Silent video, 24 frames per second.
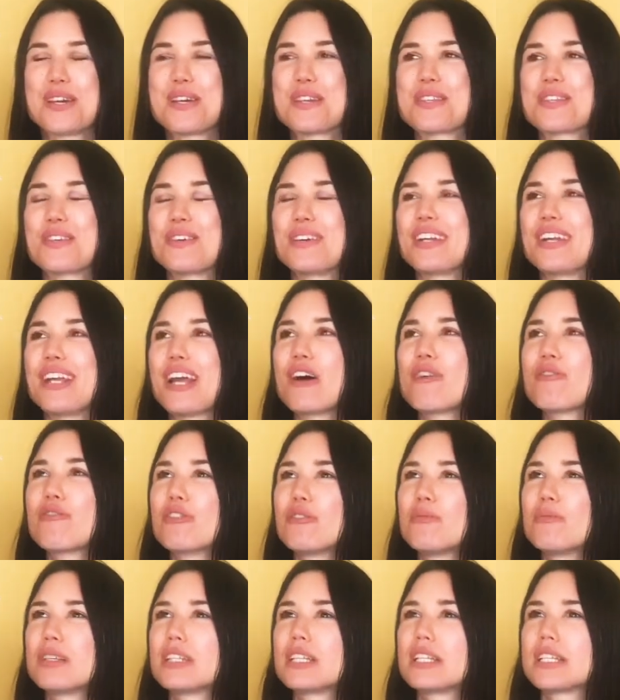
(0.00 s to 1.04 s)
So now
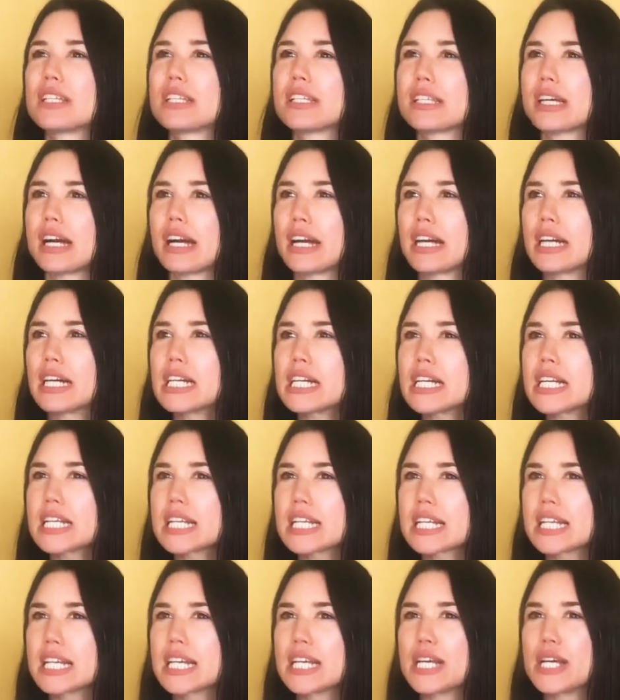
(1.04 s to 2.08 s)
from the
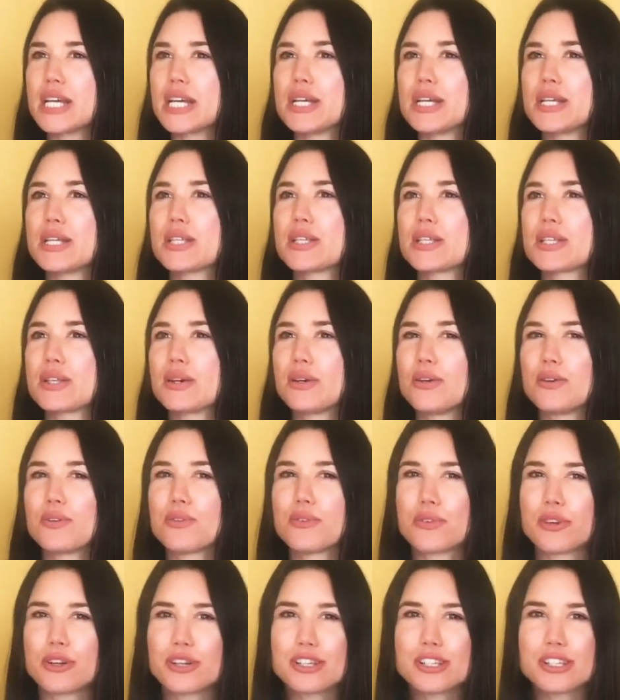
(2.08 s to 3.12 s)
start, so
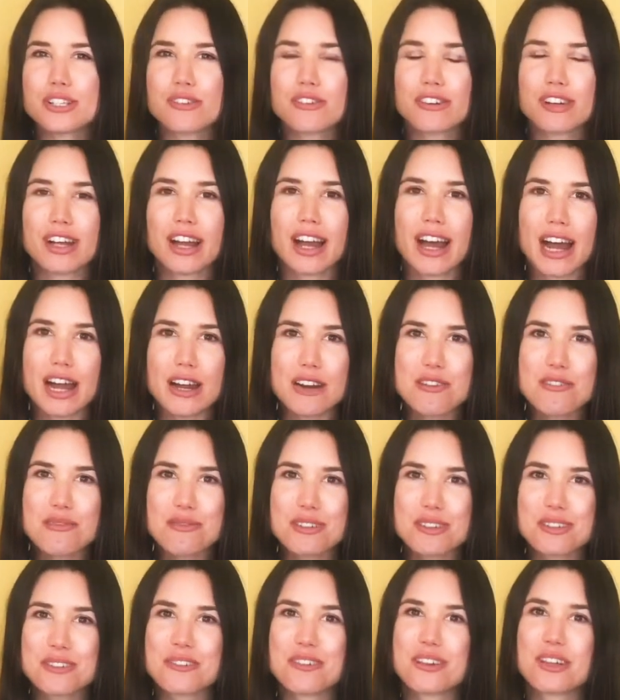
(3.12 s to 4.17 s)
first Ricardo
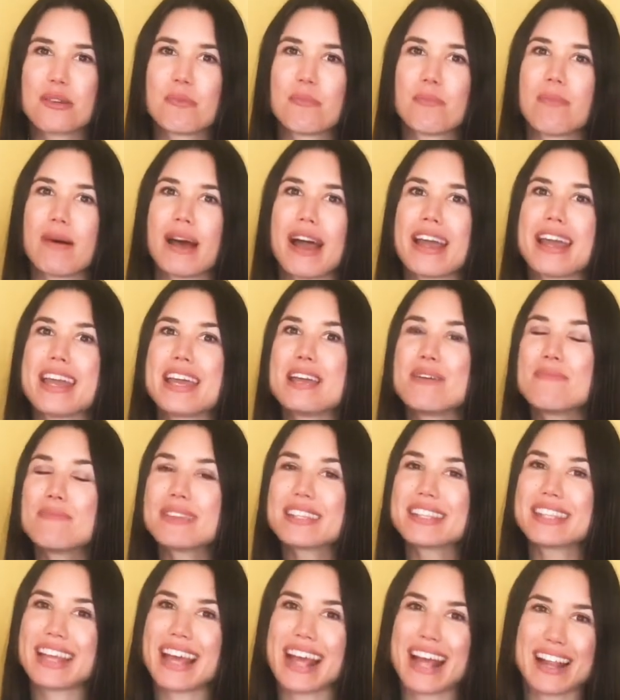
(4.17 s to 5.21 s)
was cooking by
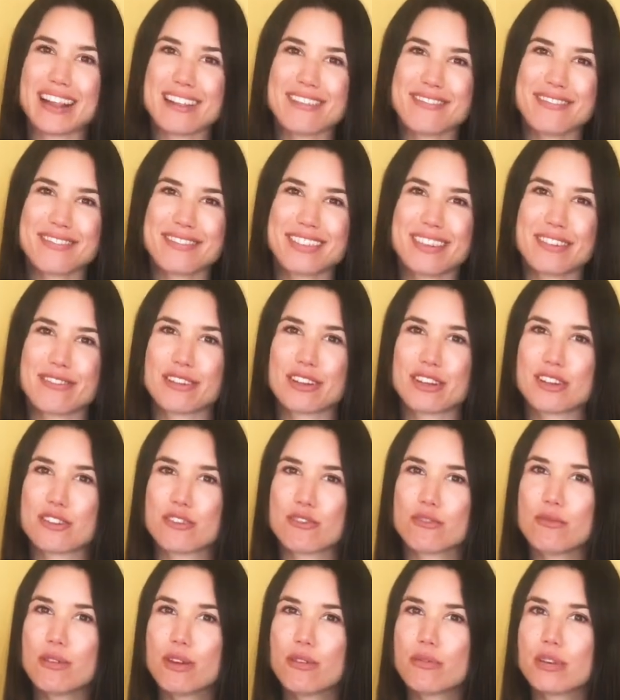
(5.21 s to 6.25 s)
himself the
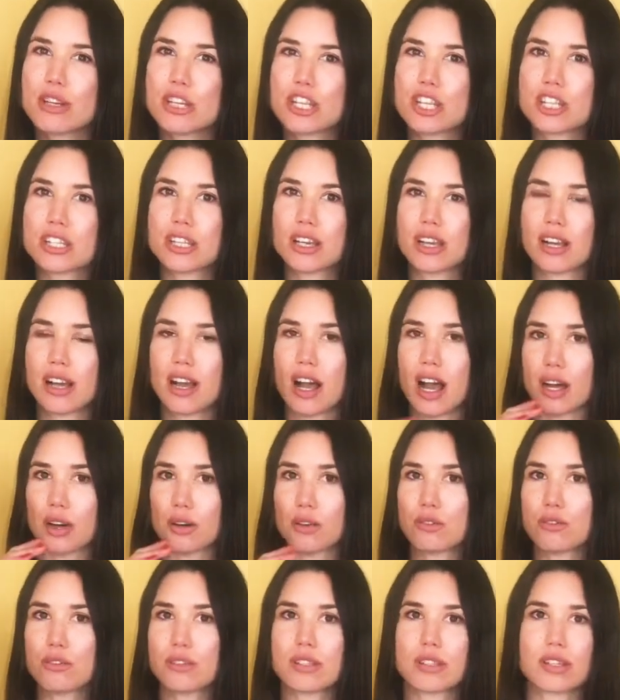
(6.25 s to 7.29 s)
Wachuma, which is a
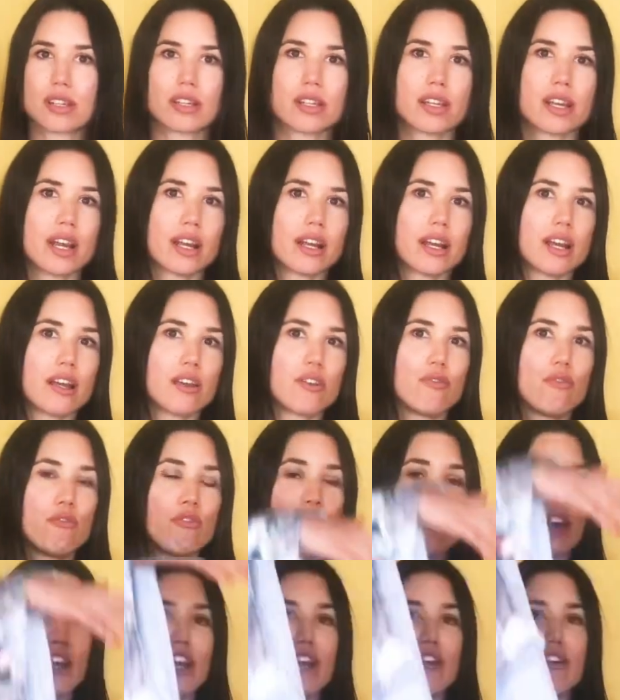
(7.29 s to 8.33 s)
cactus that can get
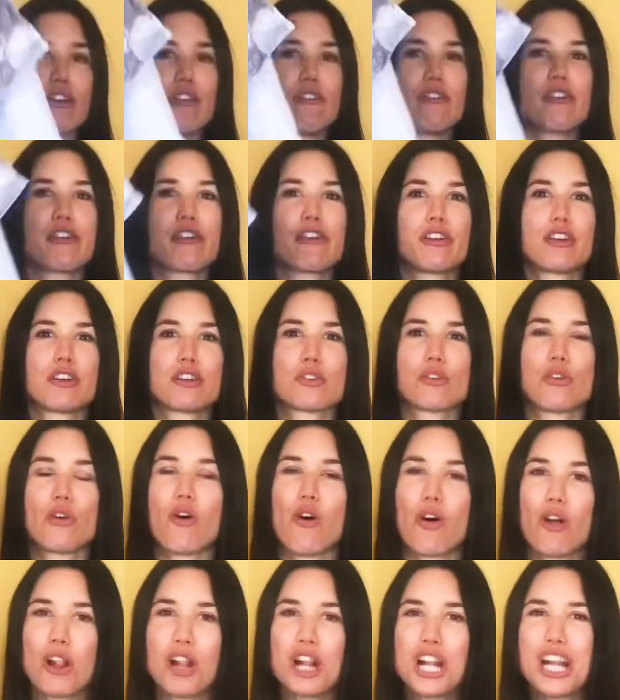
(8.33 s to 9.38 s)
very, very
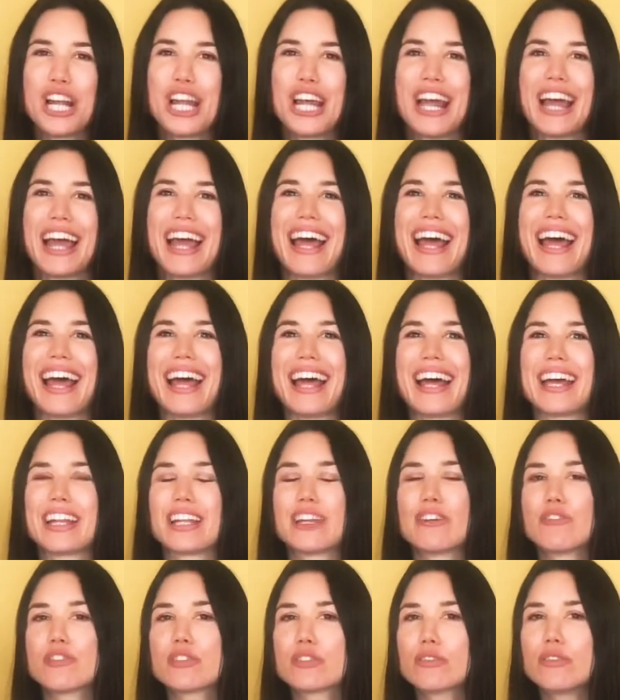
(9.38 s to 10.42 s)
tall. And
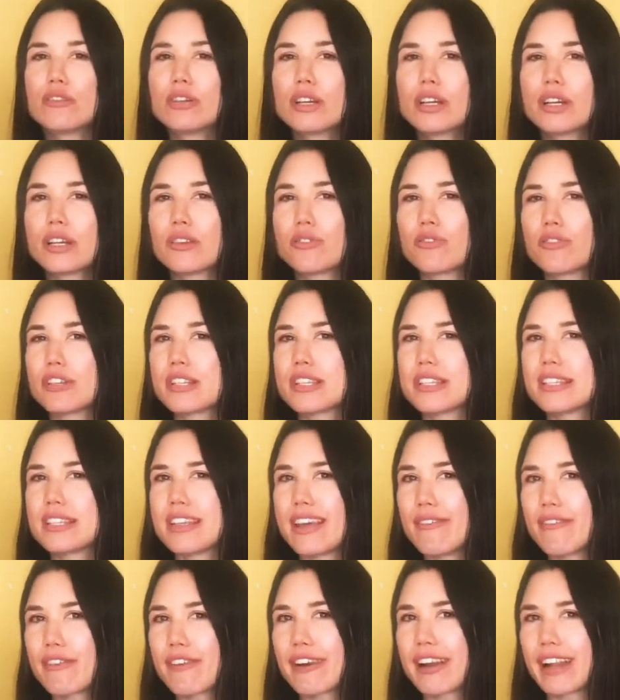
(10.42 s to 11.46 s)
he was cooking it for
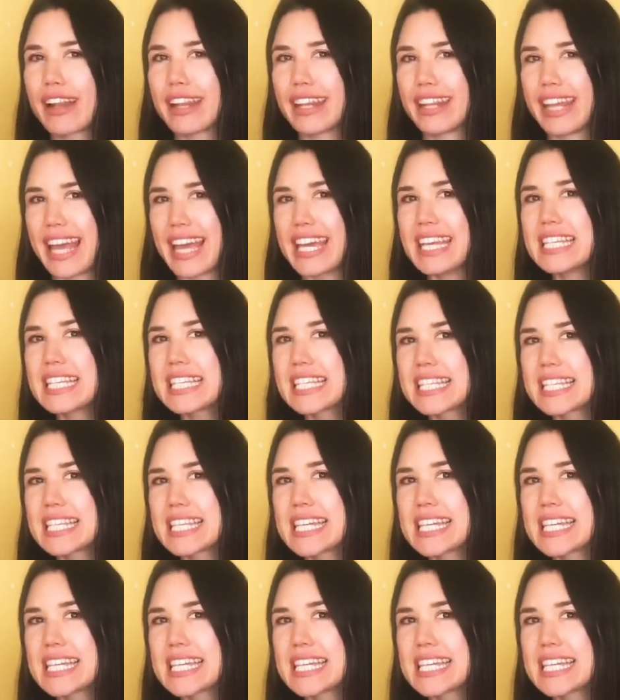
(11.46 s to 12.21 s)
several days.